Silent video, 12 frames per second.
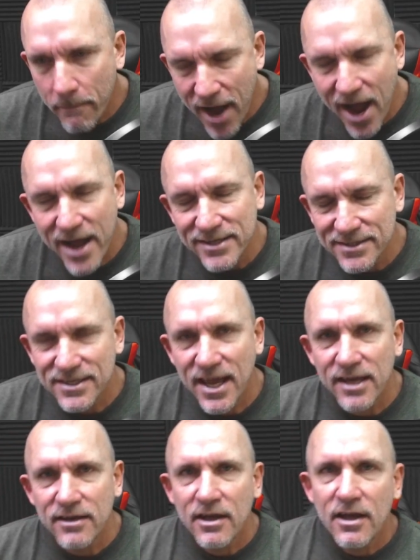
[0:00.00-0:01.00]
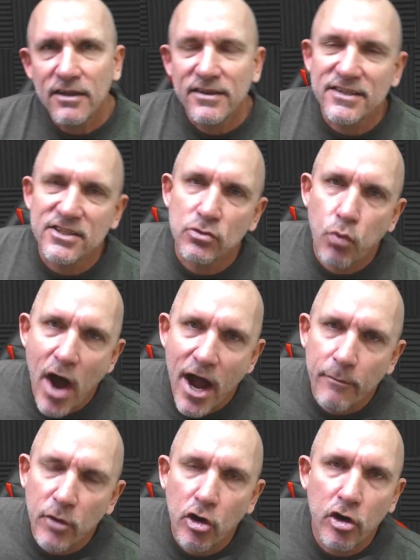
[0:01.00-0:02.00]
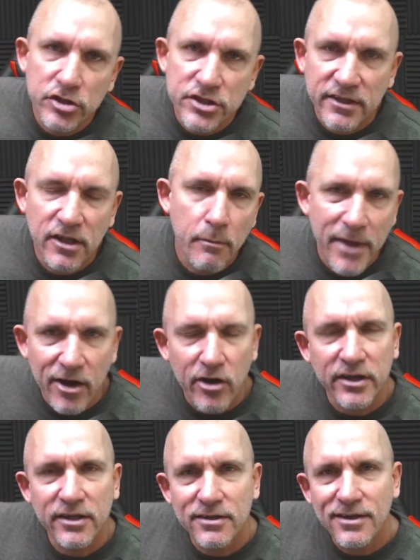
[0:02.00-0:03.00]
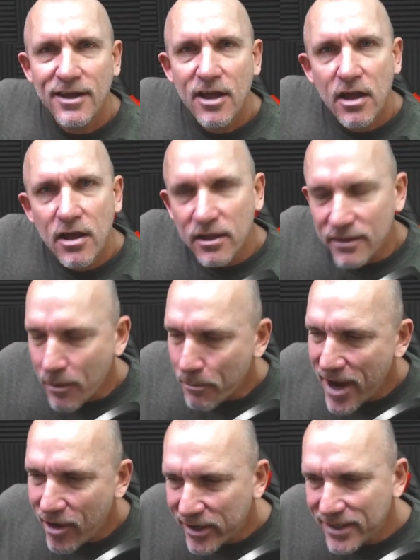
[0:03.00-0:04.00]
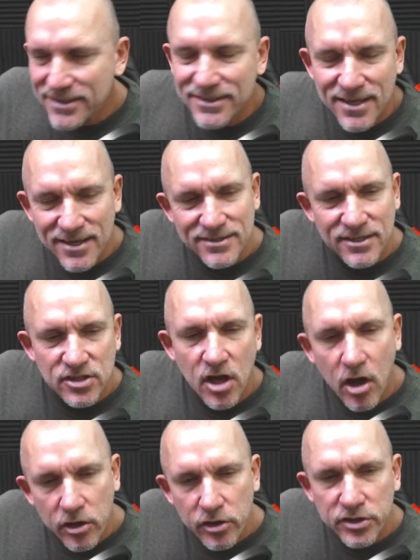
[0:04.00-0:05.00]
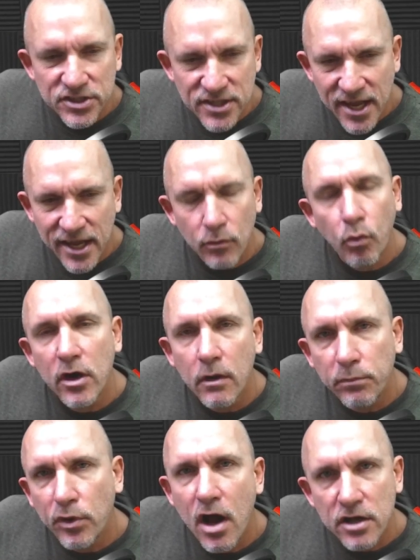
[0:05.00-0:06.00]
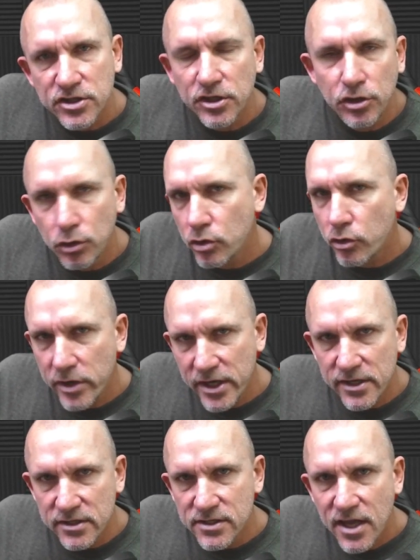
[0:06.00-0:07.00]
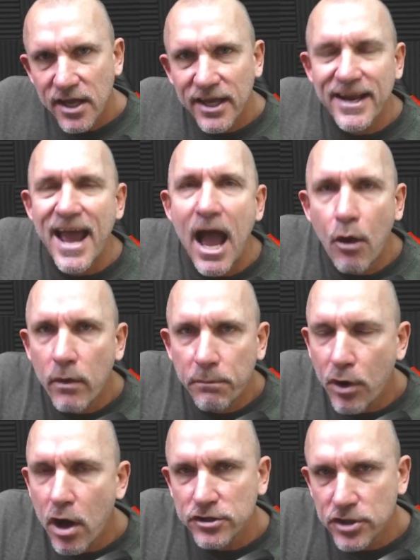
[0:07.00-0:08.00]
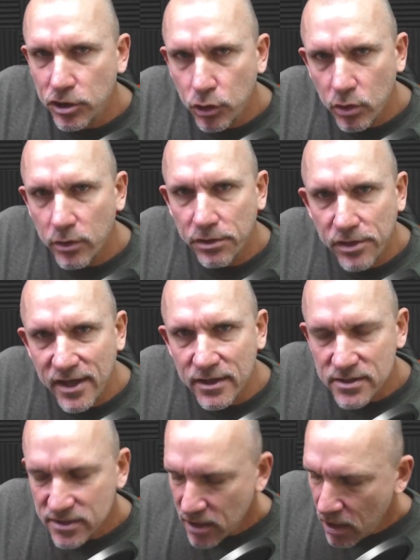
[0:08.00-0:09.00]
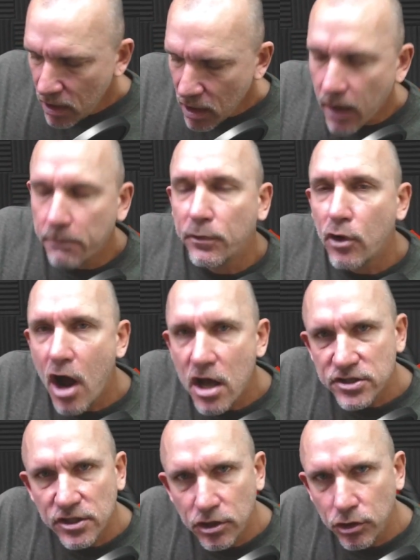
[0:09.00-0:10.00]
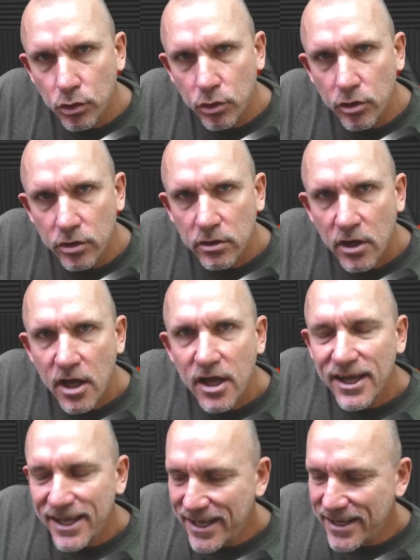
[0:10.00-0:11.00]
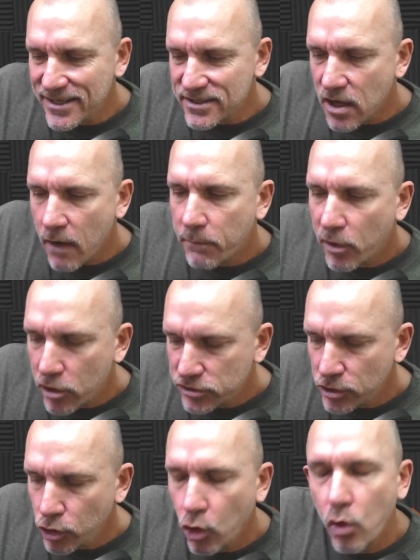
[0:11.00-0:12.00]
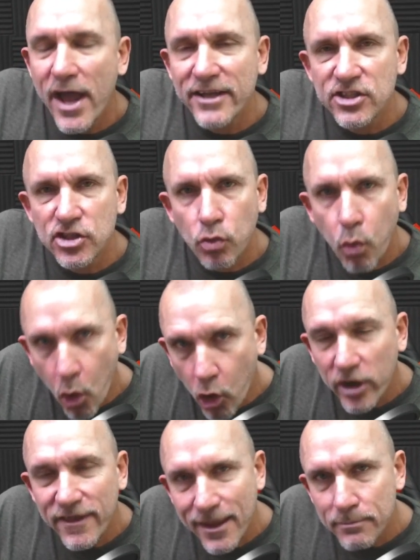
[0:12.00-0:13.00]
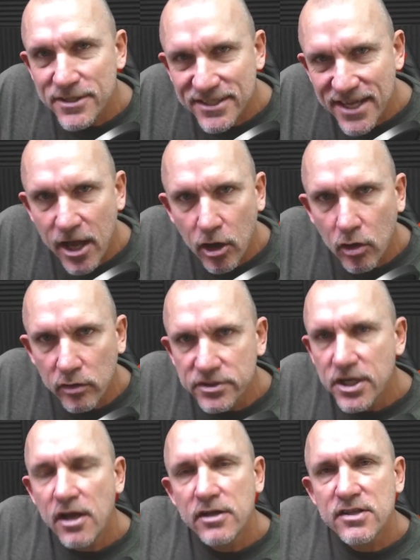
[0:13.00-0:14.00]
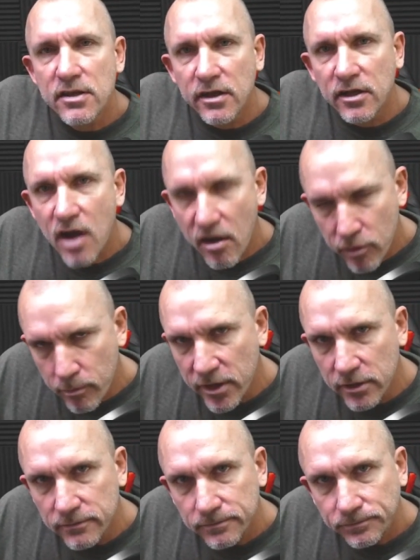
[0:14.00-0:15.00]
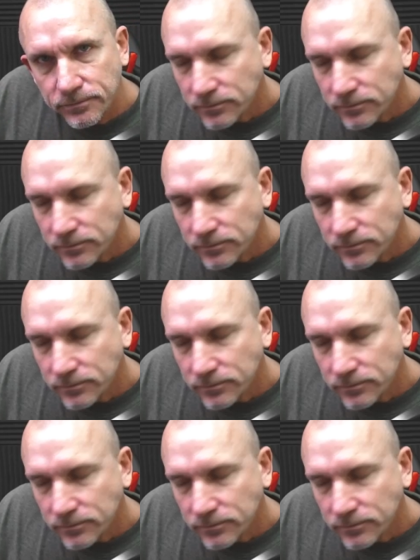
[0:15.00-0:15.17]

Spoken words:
mindset. This is why I'm urging the American citizen to understand what a prosecutor is and how a prosecutor thinks. A prosecutor is a person who has sworn themselves to the government.